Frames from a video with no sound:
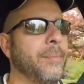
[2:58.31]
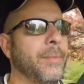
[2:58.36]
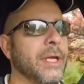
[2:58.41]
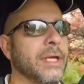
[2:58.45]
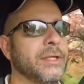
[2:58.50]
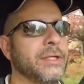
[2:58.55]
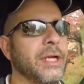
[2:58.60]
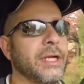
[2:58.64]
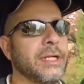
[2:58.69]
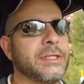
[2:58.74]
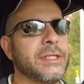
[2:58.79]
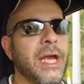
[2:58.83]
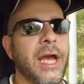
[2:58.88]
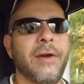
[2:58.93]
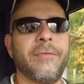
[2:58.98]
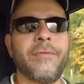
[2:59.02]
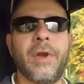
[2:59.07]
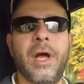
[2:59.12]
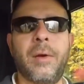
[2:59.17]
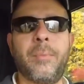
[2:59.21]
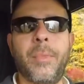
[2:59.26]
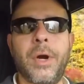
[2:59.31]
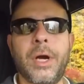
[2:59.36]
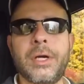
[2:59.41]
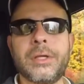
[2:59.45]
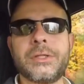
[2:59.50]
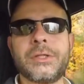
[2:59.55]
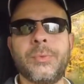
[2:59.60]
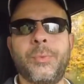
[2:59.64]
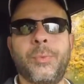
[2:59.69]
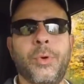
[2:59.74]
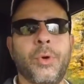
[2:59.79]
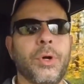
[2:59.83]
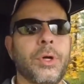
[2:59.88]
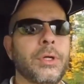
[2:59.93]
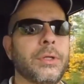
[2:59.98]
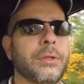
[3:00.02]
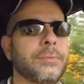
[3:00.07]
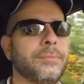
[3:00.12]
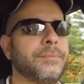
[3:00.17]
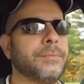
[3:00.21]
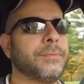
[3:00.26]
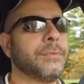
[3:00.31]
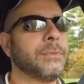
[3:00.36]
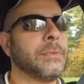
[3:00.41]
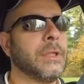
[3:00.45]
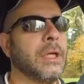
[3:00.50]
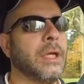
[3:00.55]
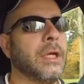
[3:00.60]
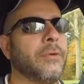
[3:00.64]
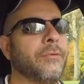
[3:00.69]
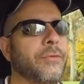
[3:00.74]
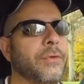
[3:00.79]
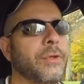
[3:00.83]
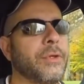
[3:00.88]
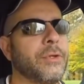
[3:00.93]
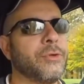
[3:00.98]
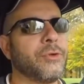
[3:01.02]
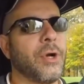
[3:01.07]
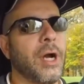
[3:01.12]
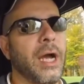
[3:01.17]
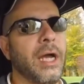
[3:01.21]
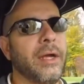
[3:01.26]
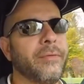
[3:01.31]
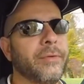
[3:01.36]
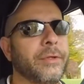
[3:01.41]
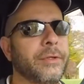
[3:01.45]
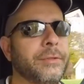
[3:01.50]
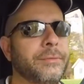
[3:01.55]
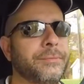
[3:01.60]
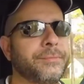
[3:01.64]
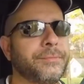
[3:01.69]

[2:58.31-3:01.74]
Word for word: It does have lumbar support for the driver.